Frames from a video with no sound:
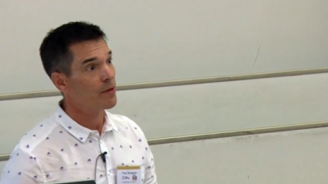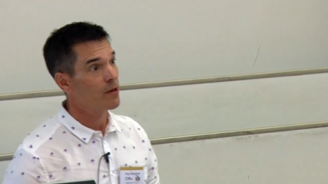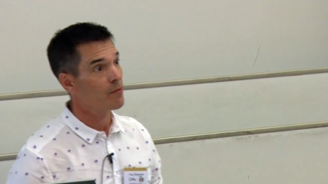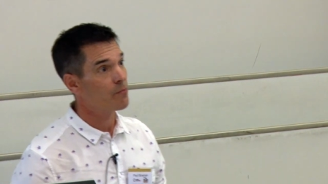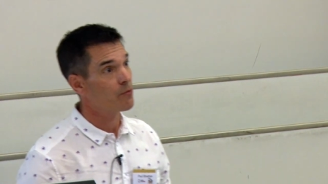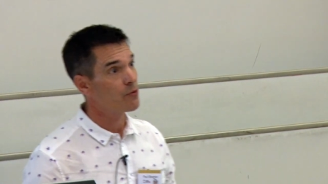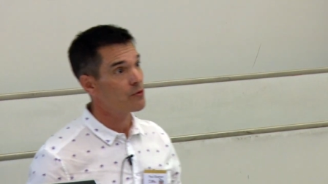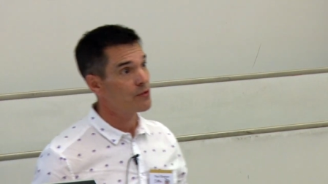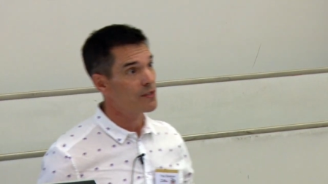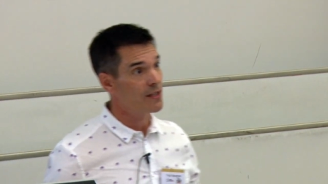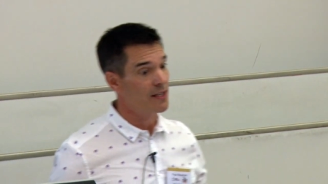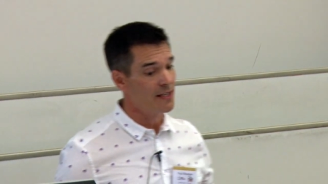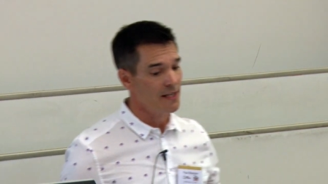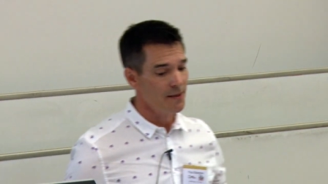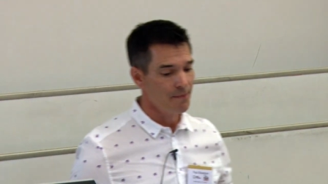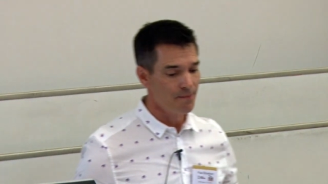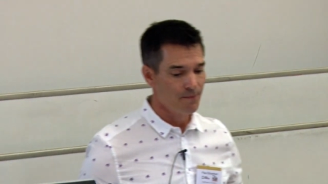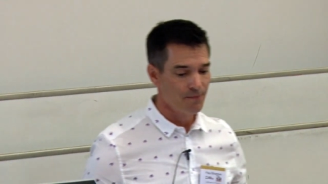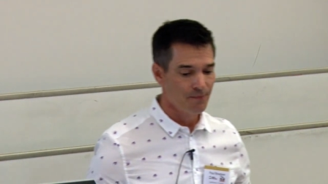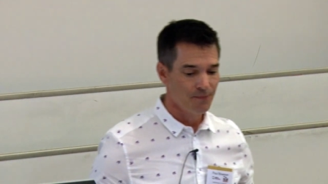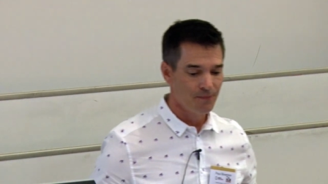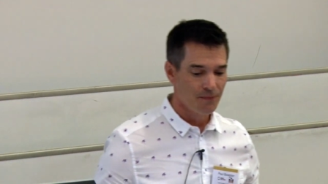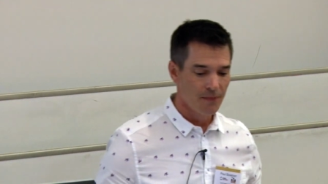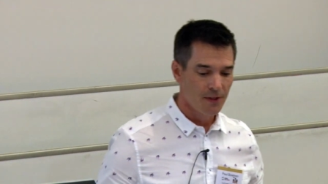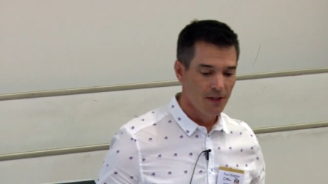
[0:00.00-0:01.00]
about Bruce Lee.
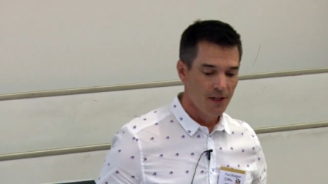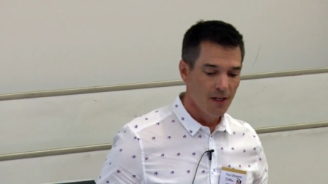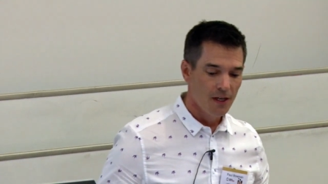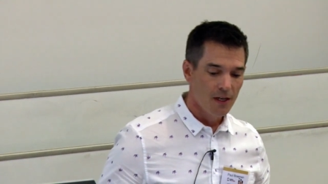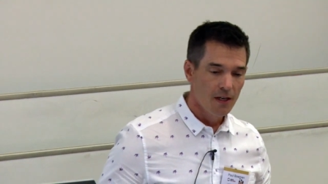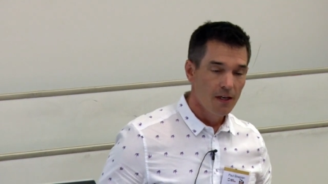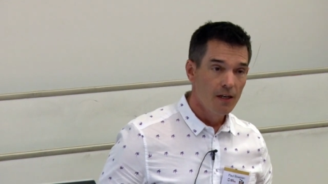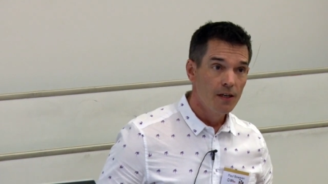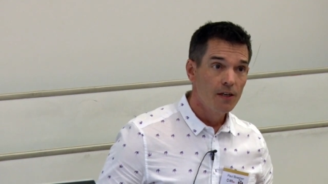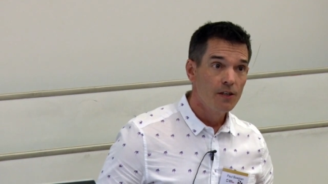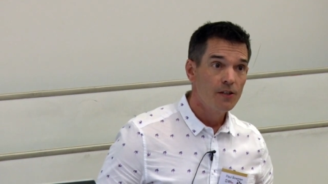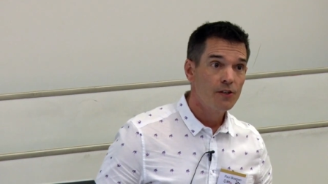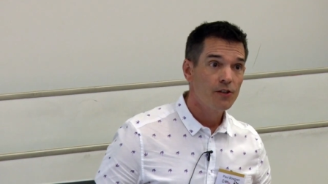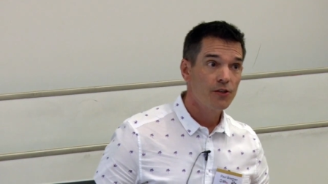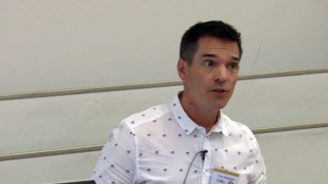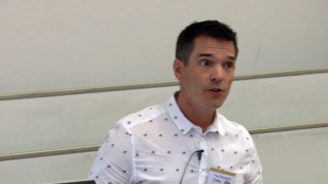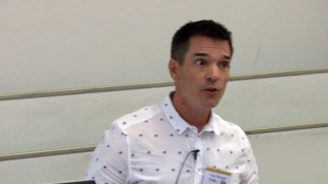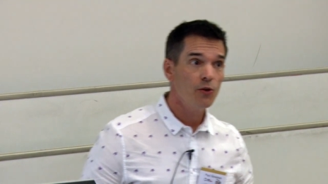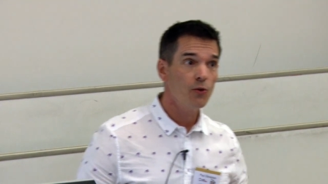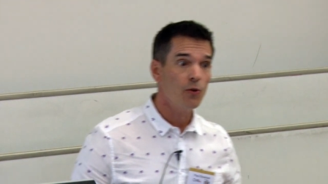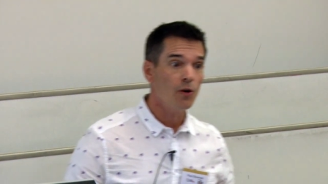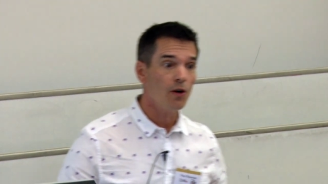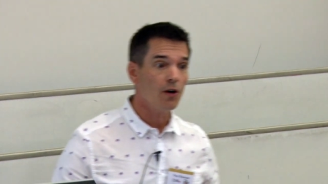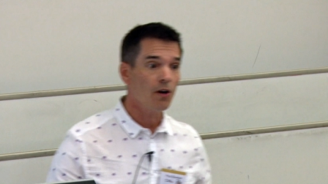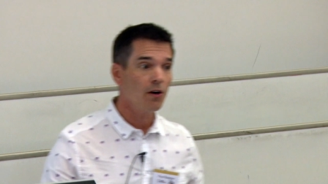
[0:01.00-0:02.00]

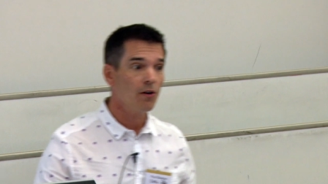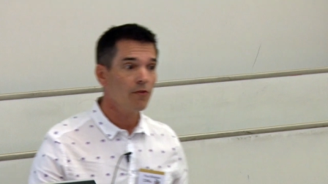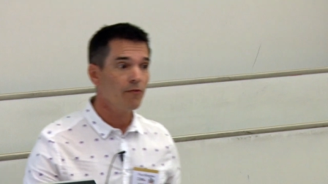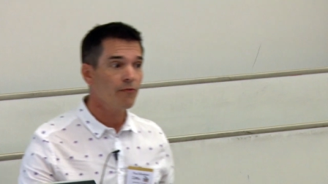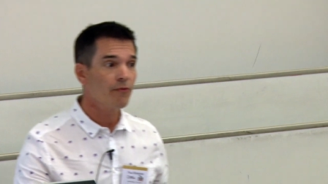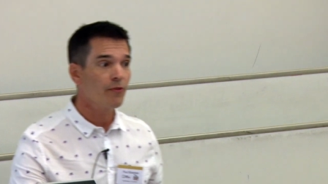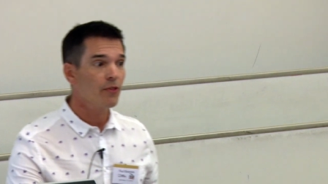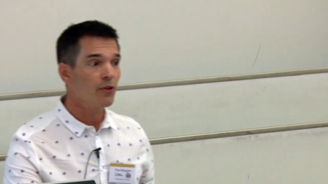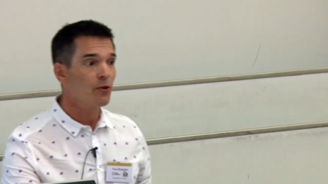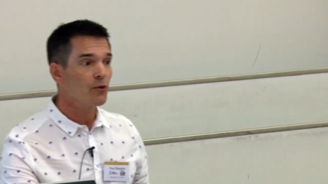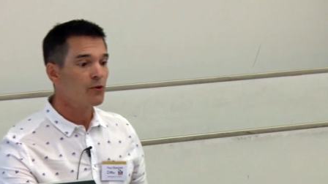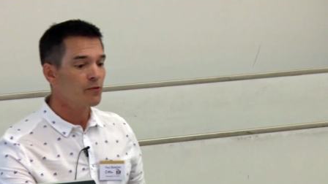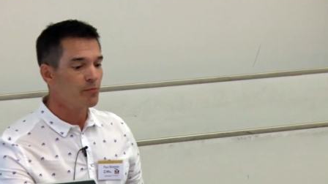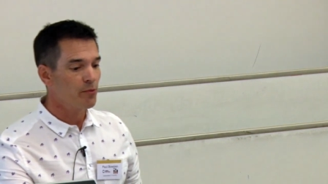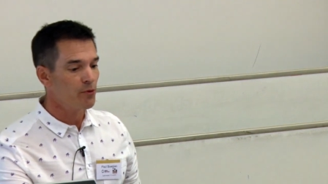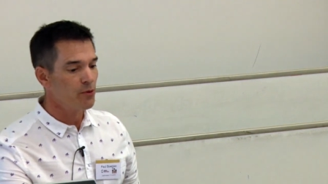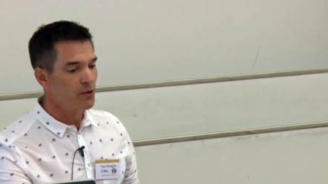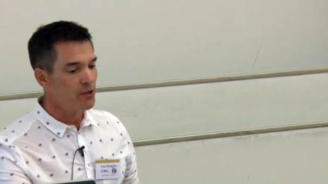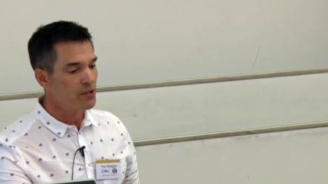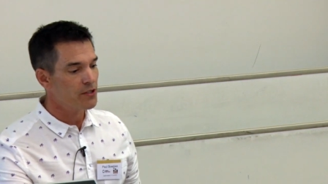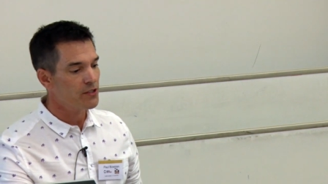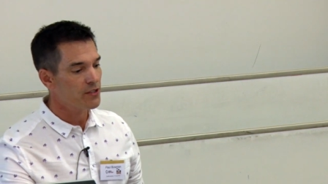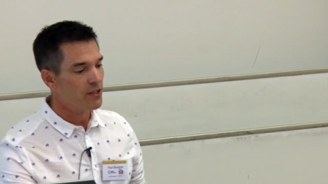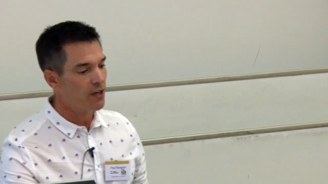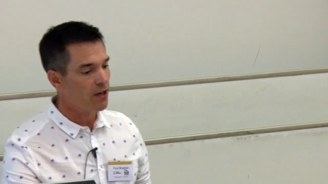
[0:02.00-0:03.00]
Two of those
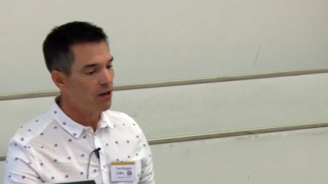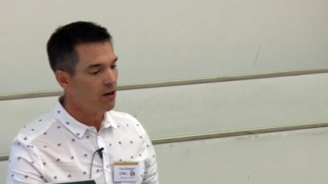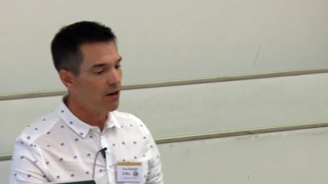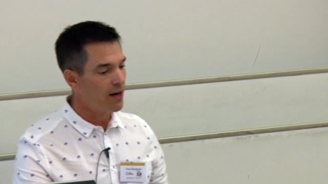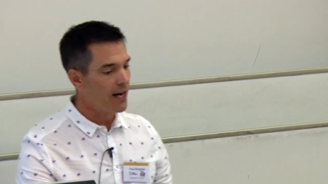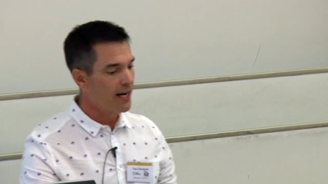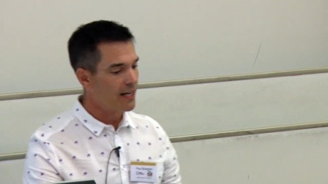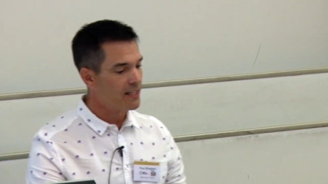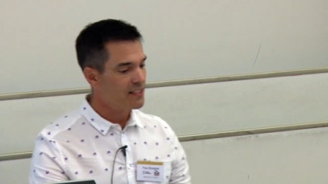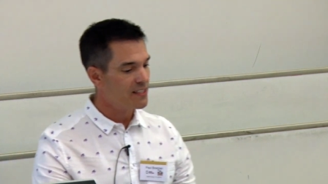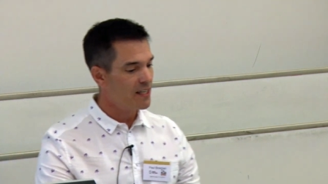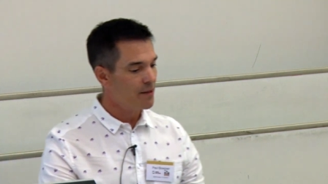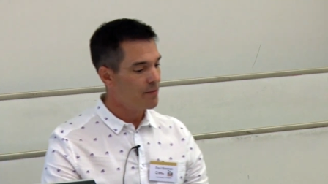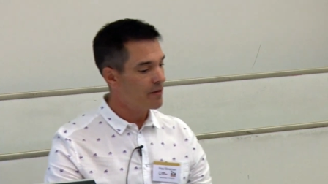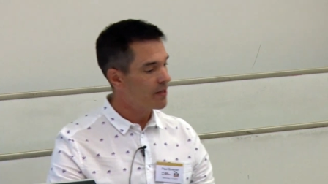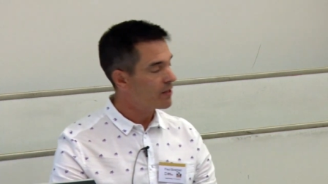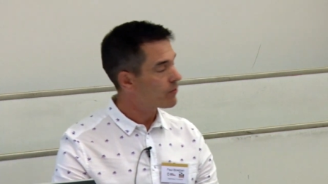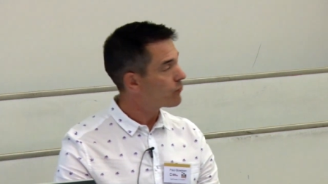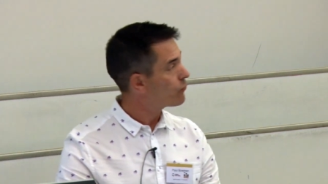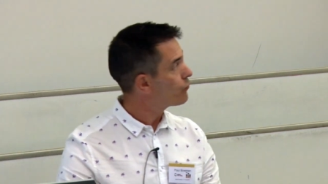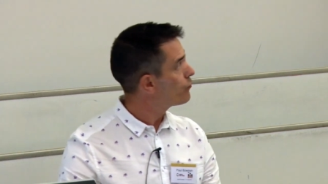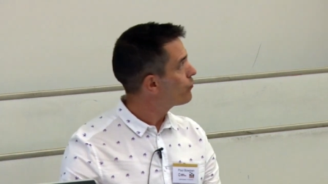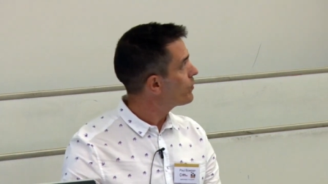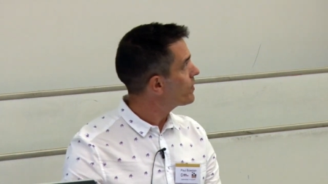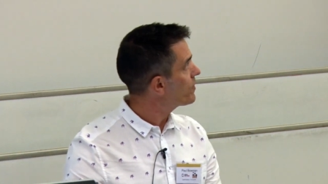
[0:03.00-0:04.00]
books are academic
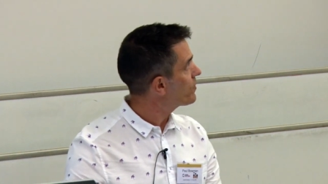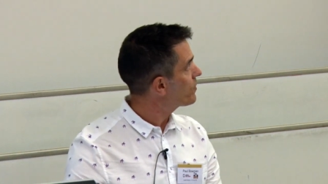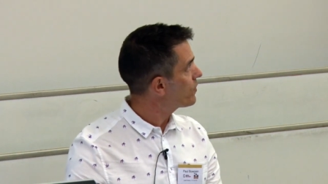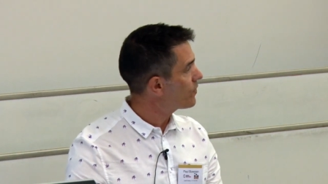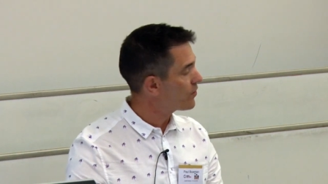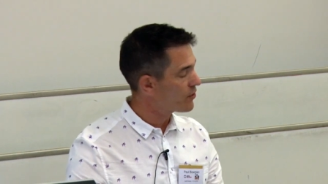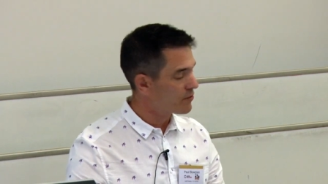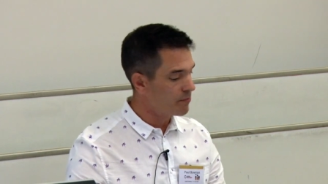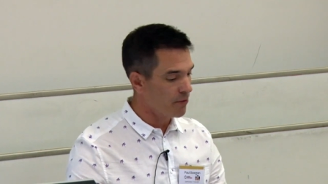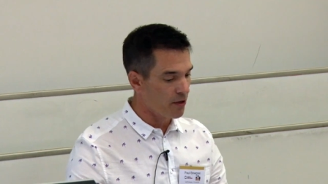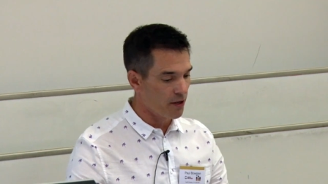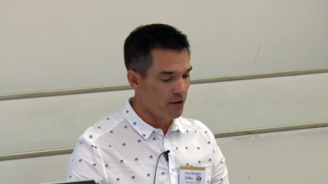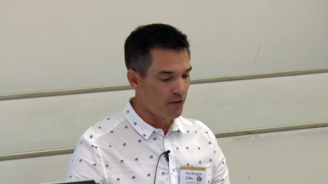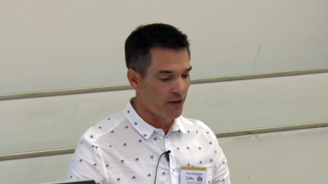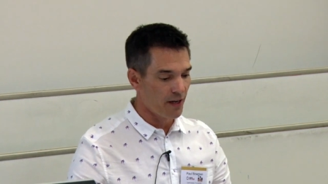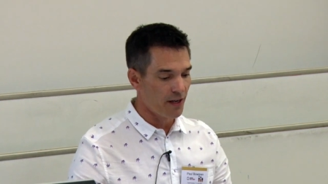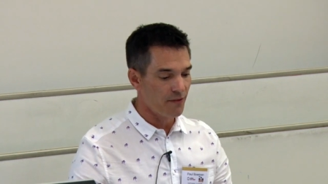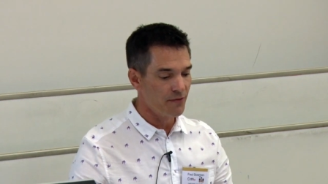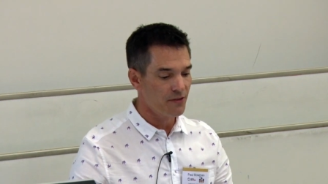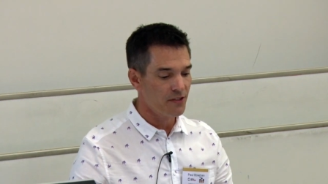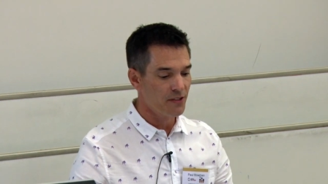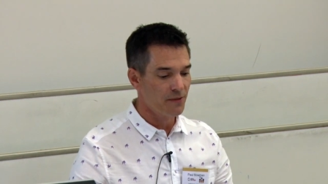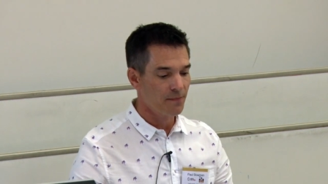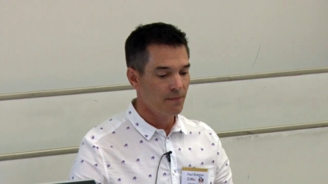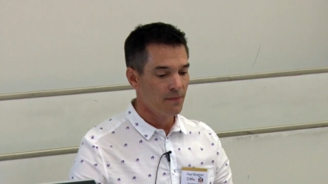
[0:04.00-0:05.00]
research
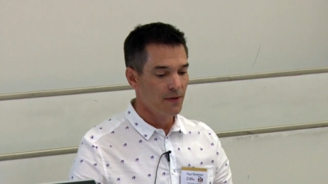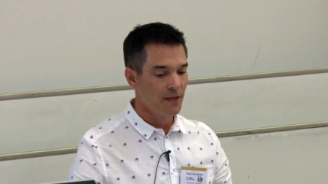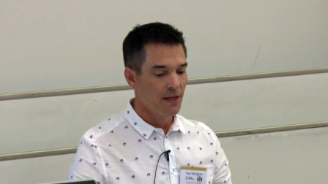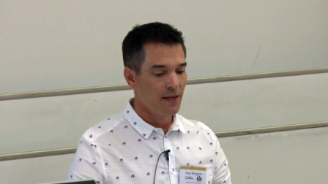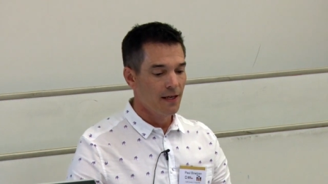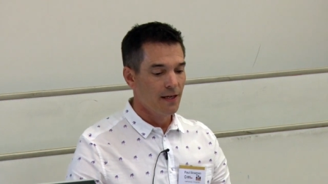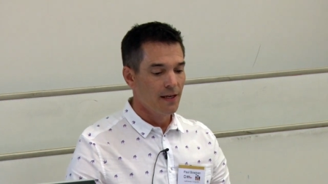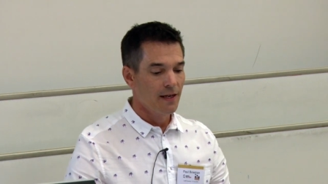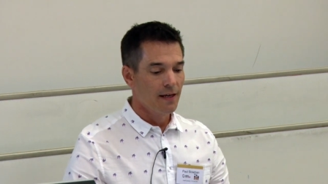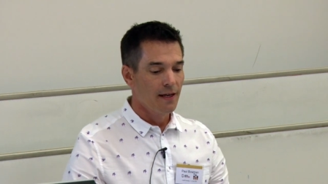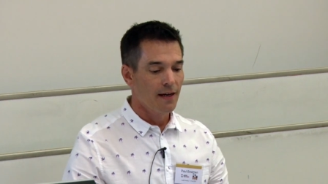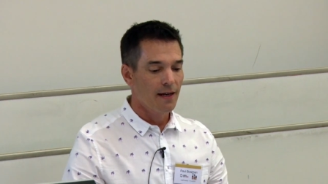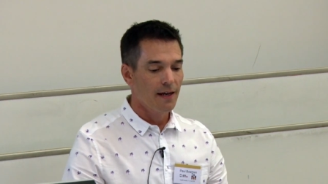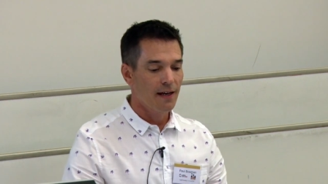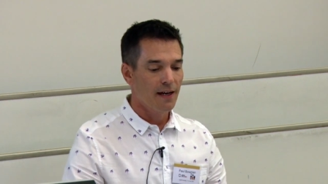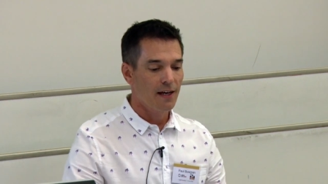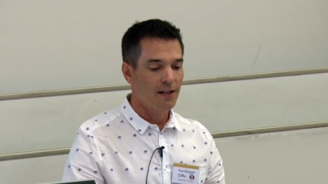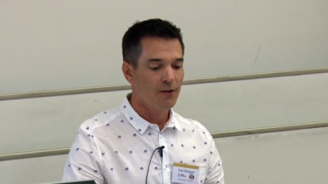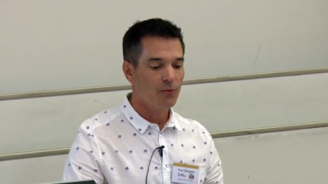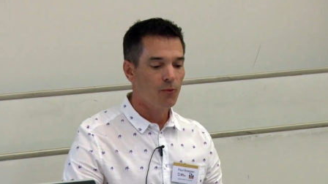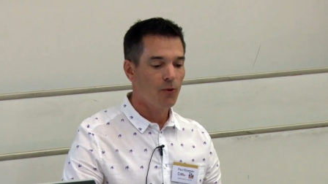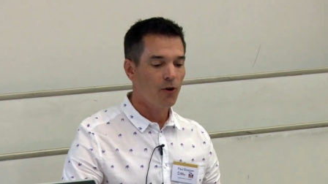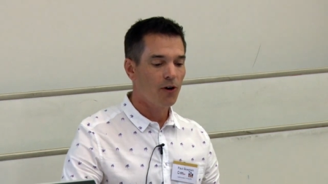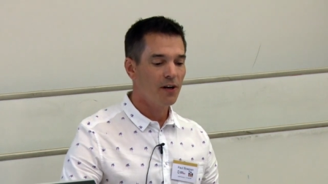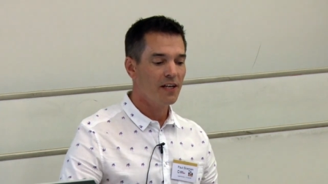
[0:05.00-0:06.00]
monographs,
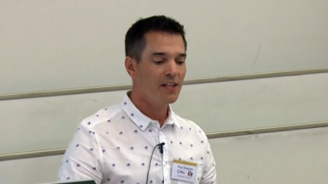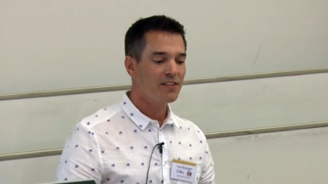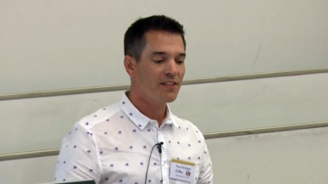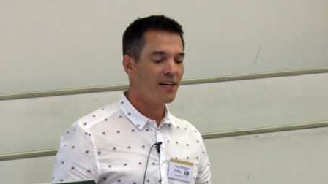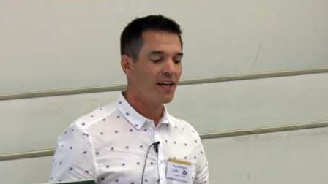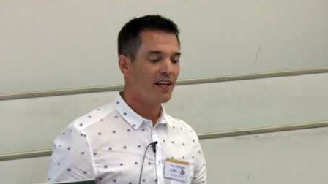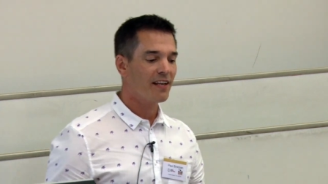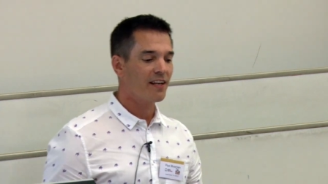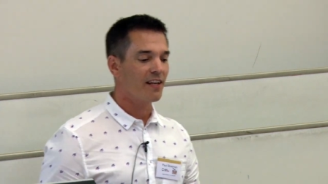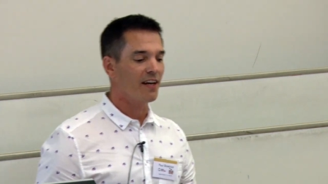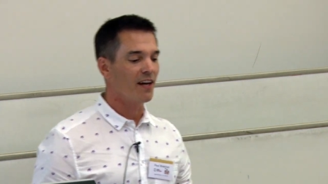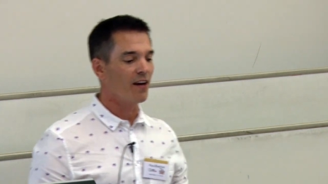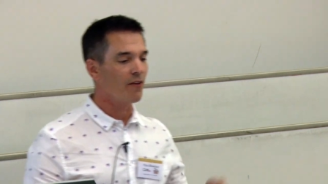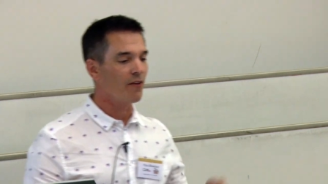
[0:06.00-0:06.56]
and one is an